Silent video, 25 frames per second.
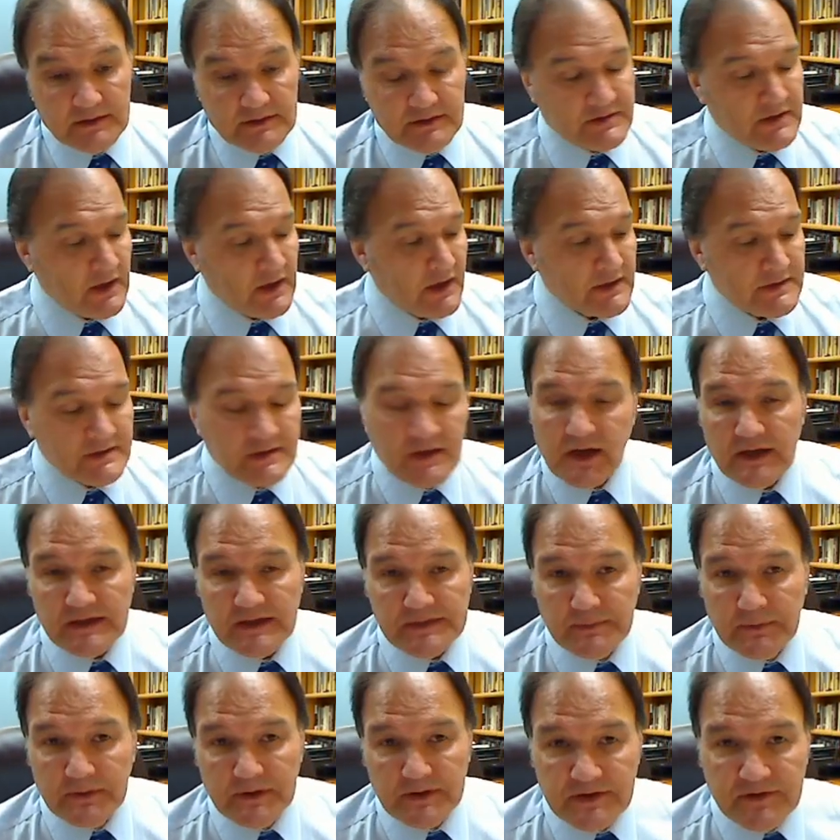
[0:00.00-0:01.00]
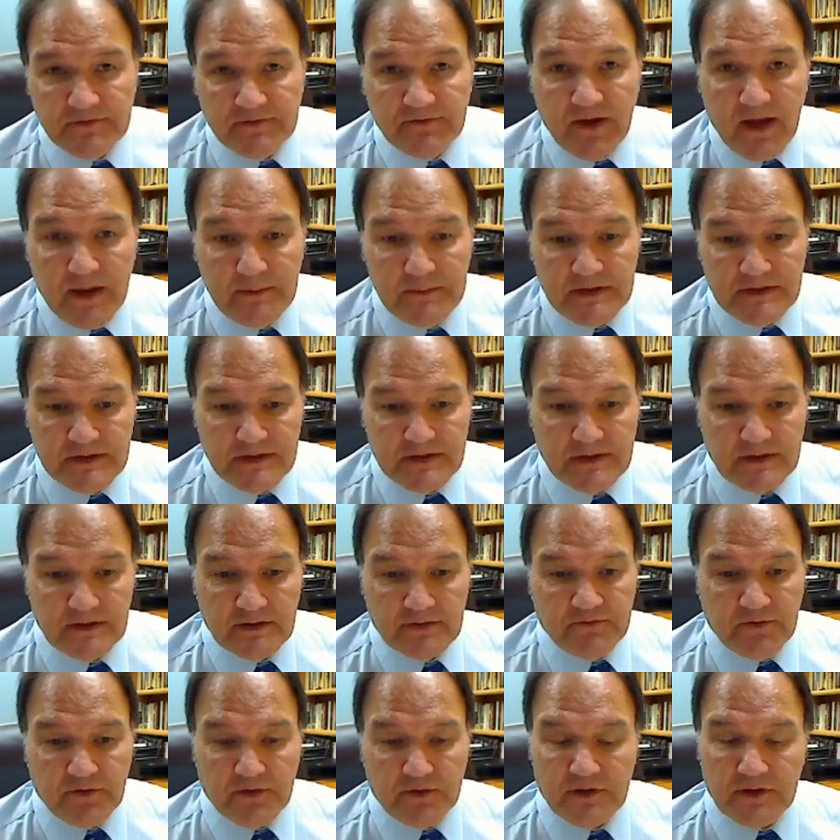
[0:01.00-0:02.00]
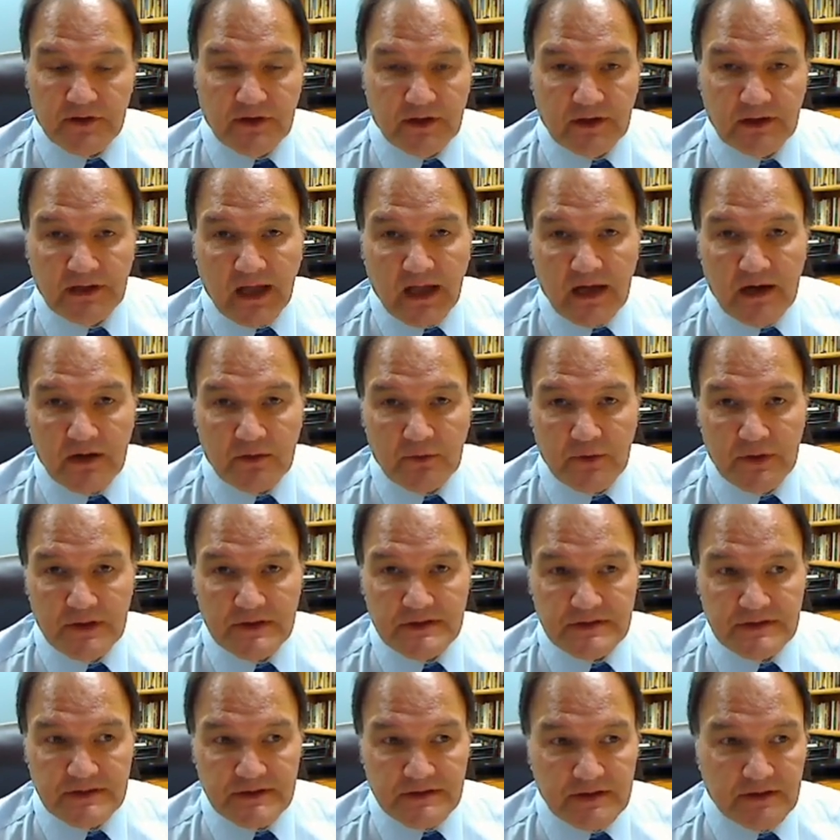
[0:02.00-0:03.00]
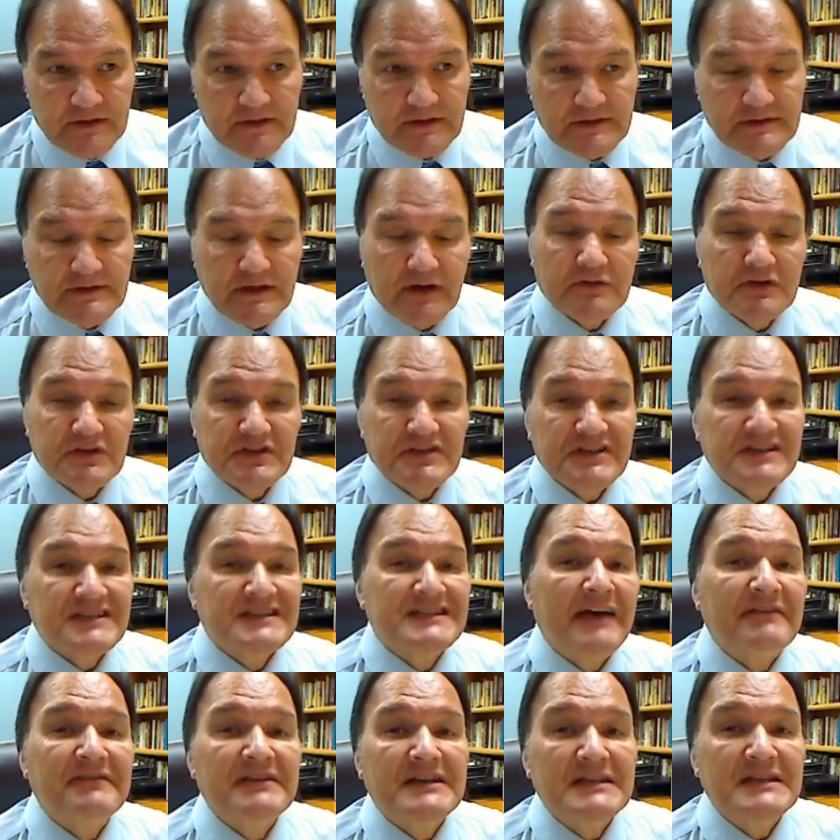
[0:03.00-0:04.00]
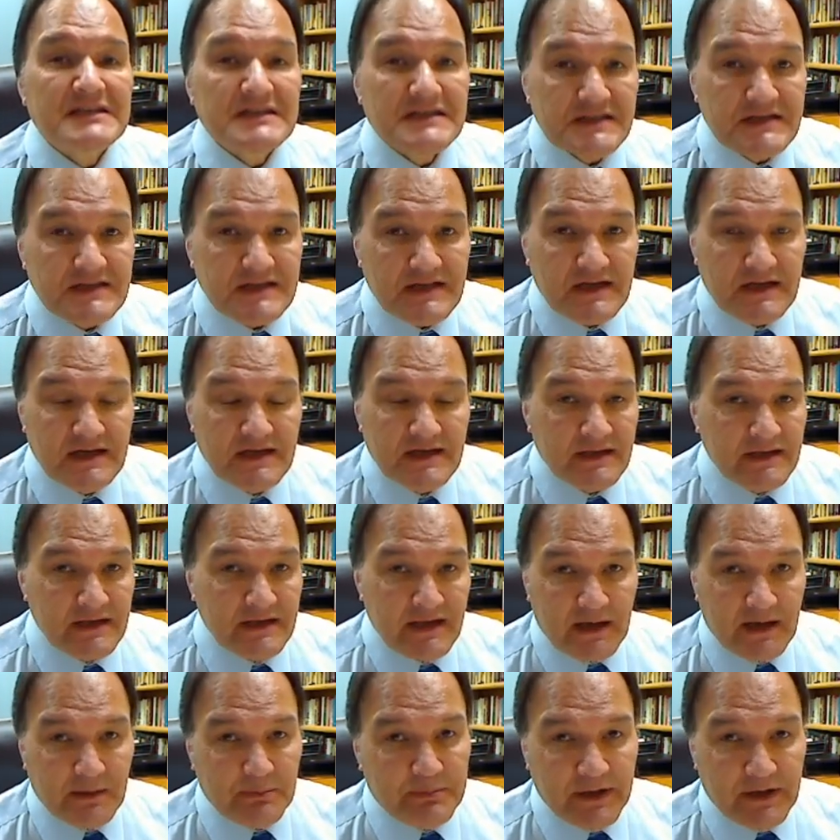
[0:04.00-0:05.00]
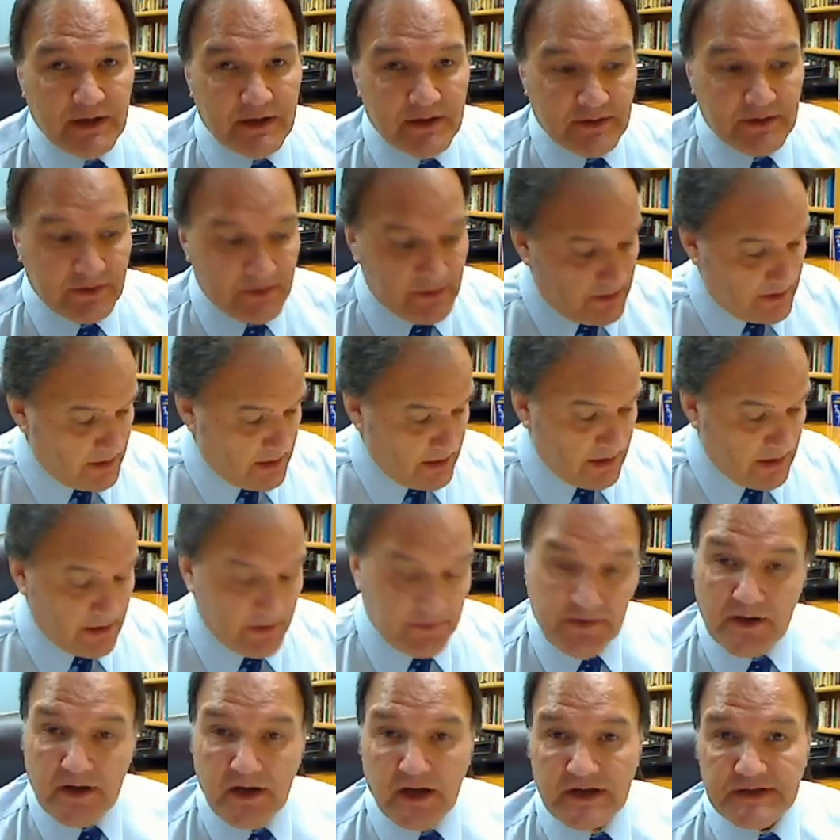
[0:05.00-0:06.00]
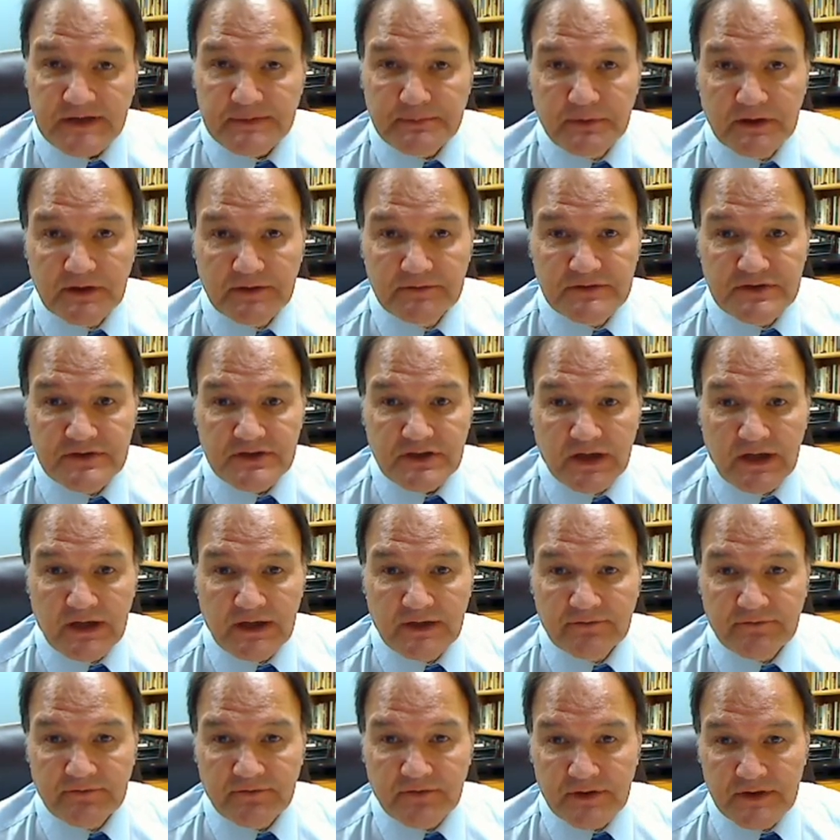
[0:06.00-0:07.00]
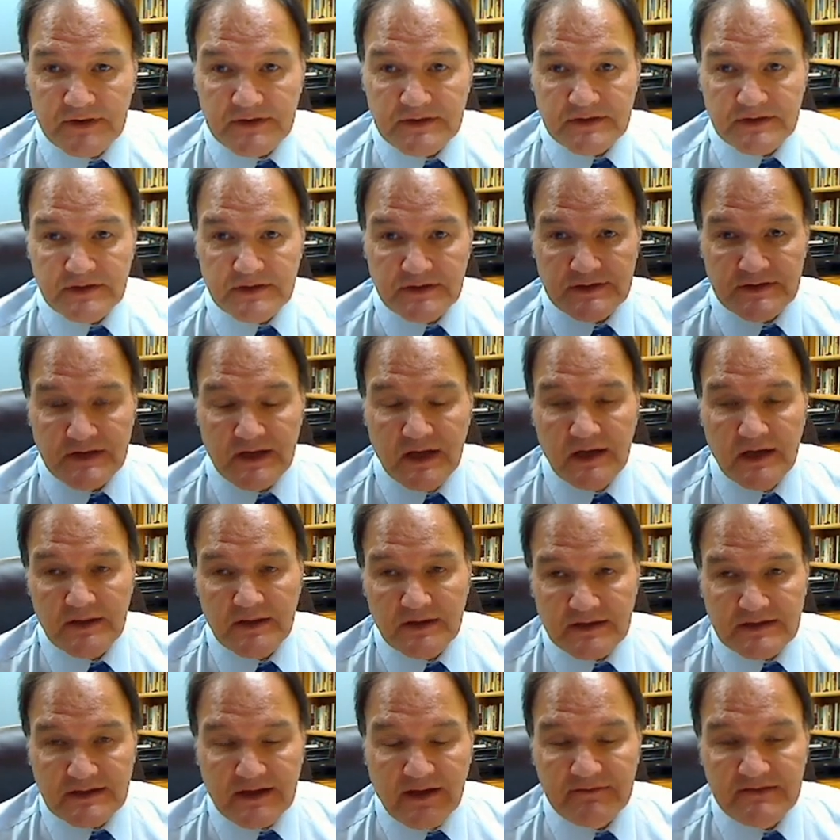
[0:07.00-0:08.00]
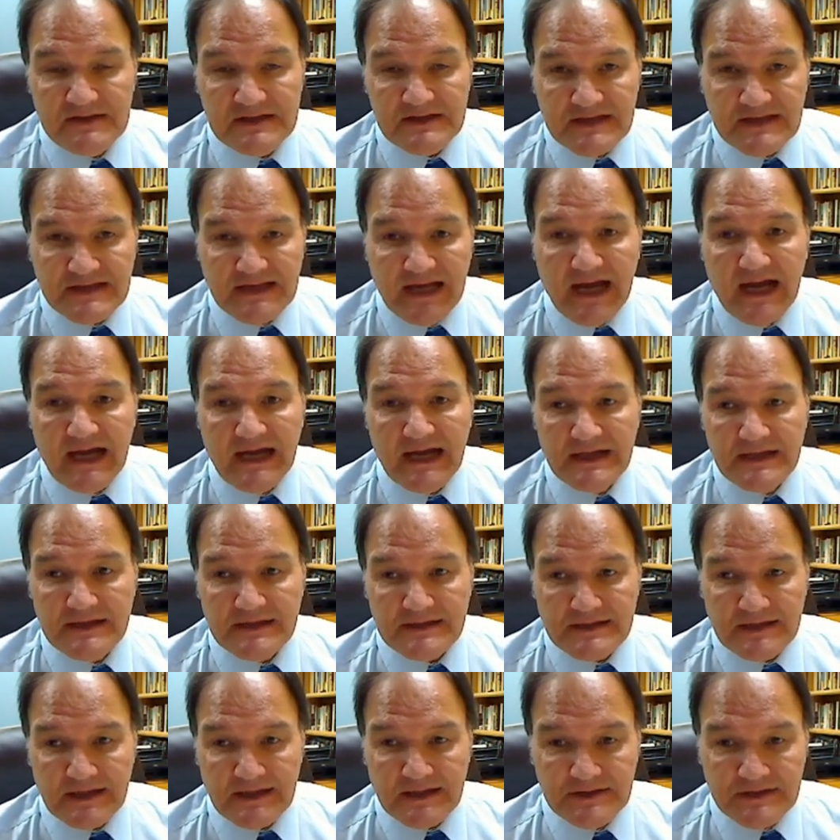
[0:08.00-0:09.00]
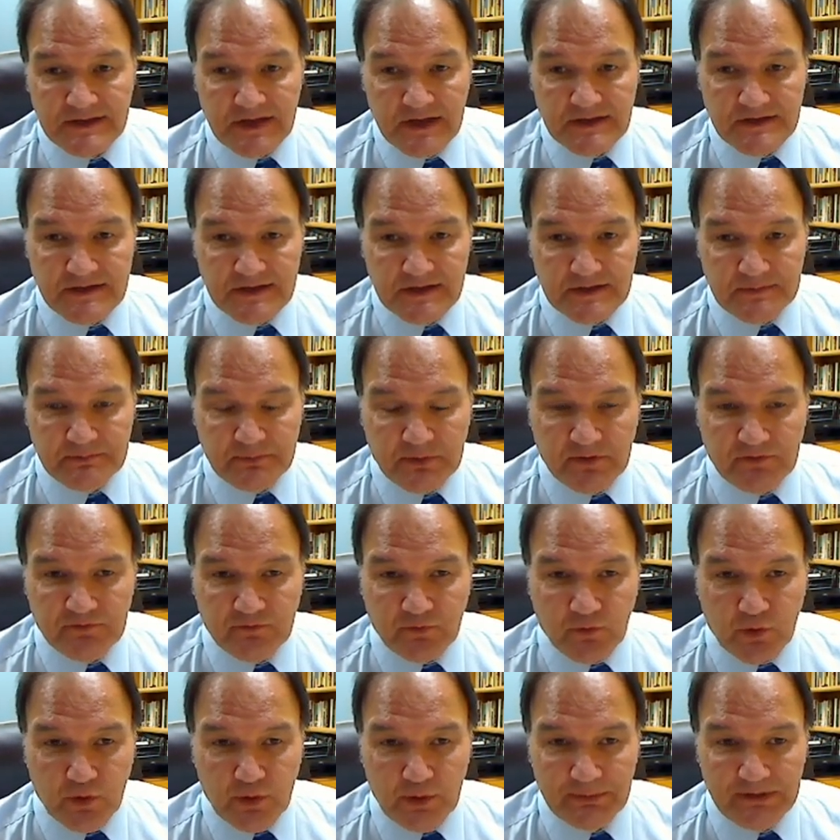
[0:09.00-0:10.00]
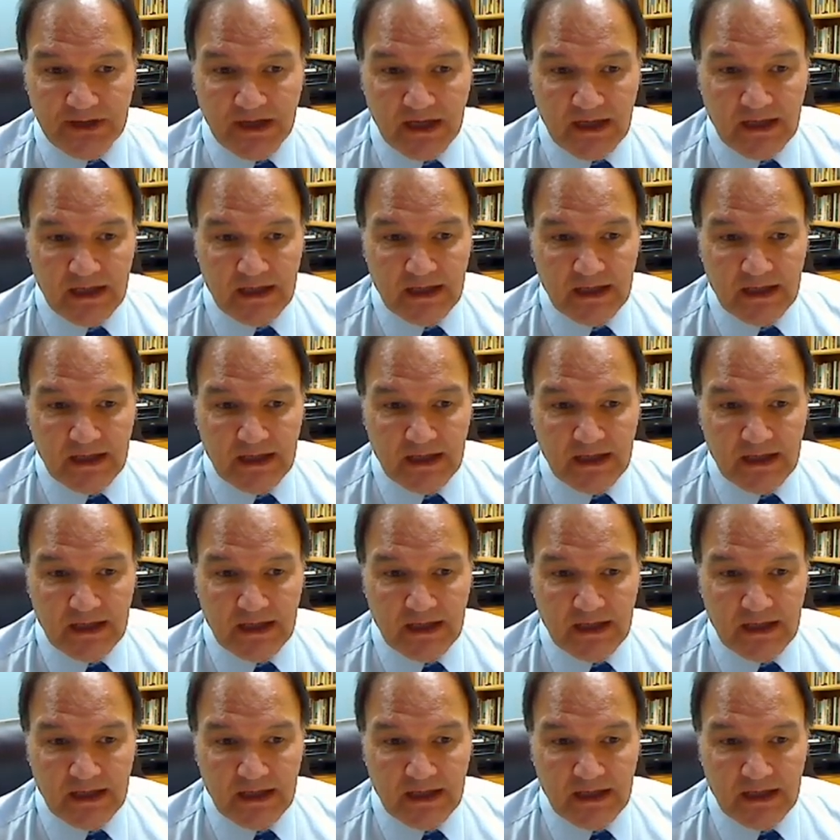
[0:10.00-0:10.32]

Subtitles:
John's gospel is famous for a lot of reasons. There are several sevens that appear in the gospel of John. For instance, the 7 signs that Jesus performed